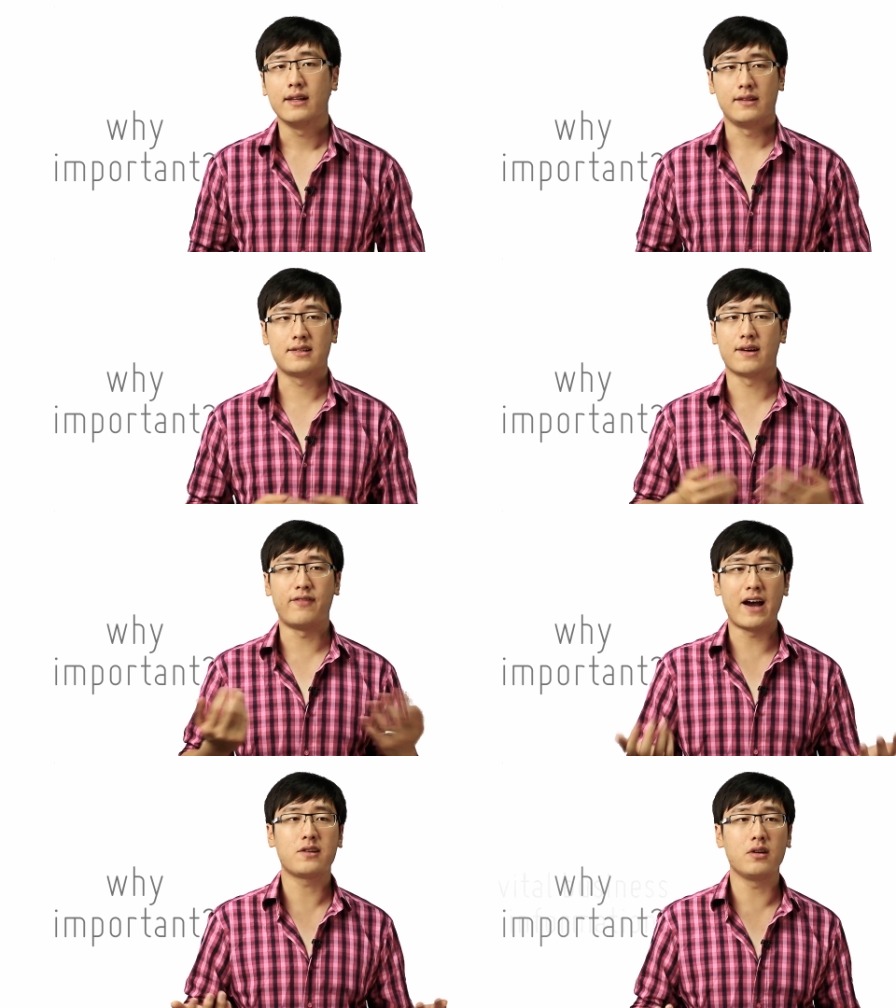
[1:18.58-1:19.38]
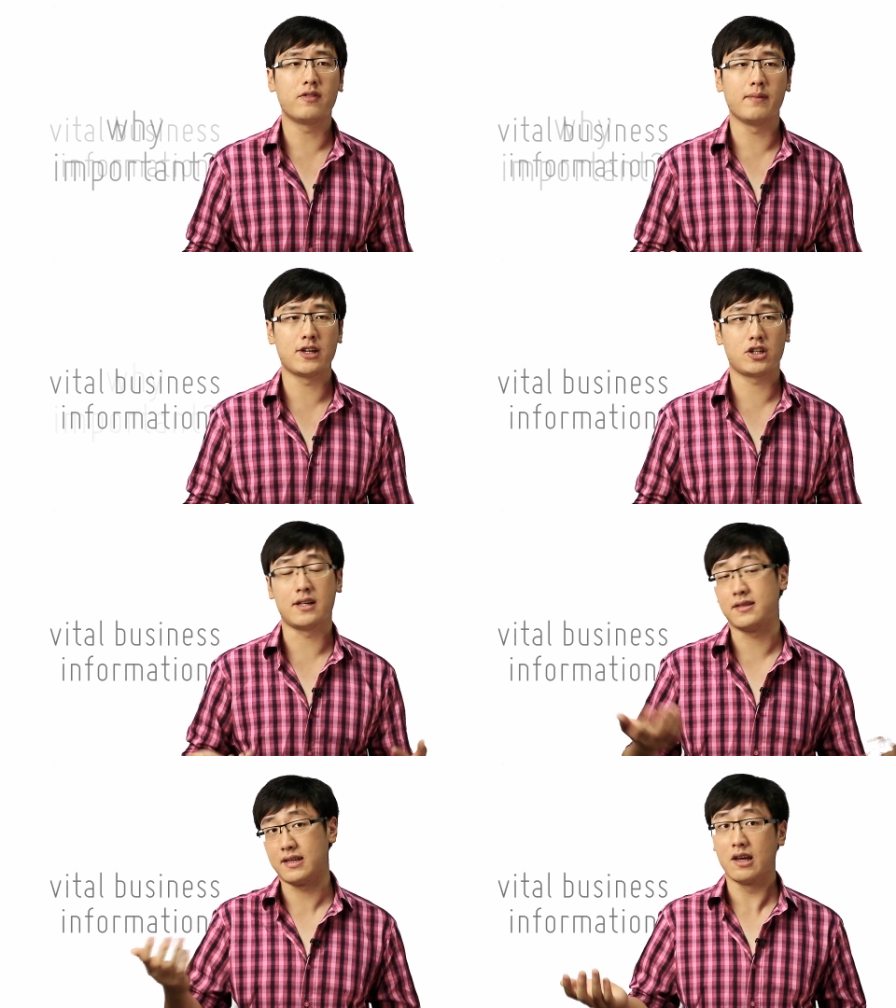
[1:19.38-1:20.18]
These are vital information
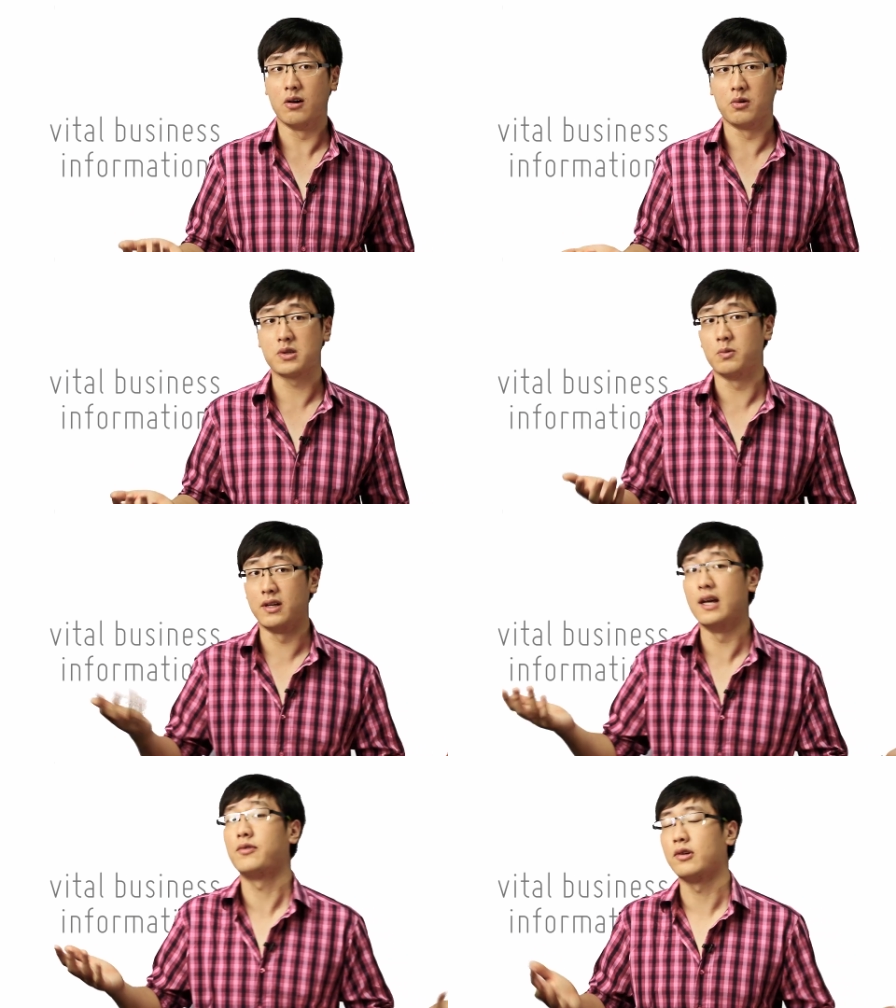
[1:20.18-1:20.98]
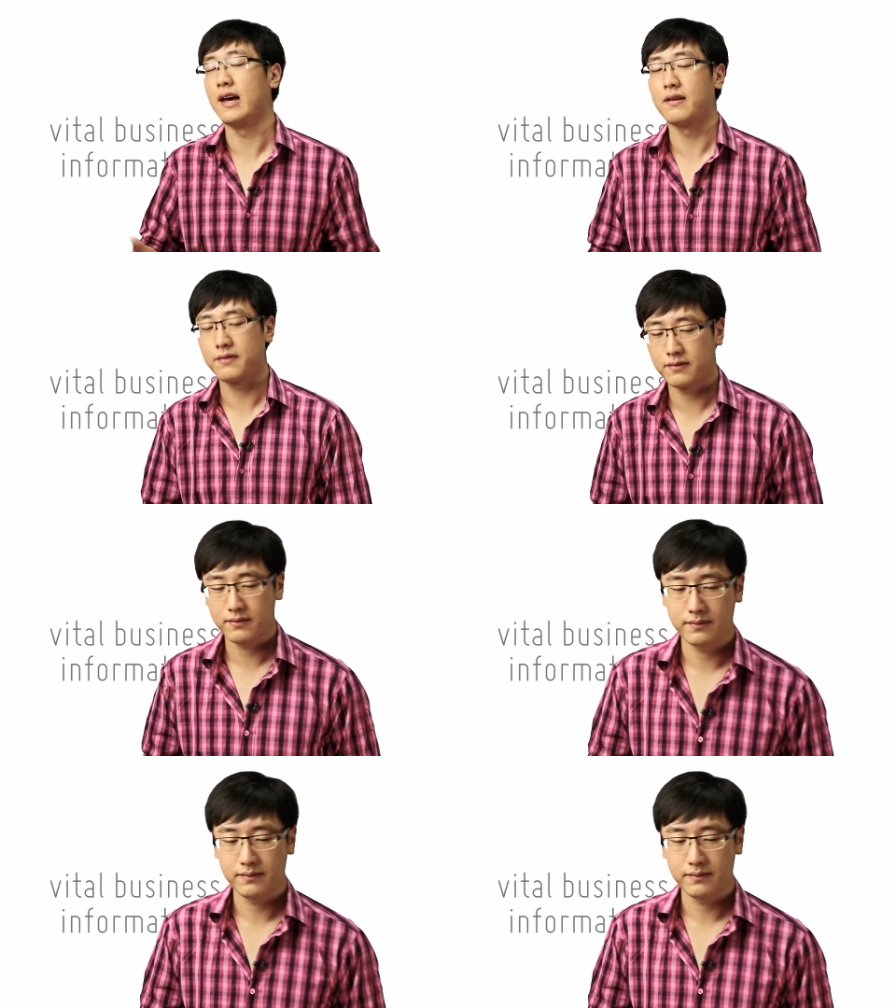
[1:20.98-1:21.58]
that CEOs would love to have.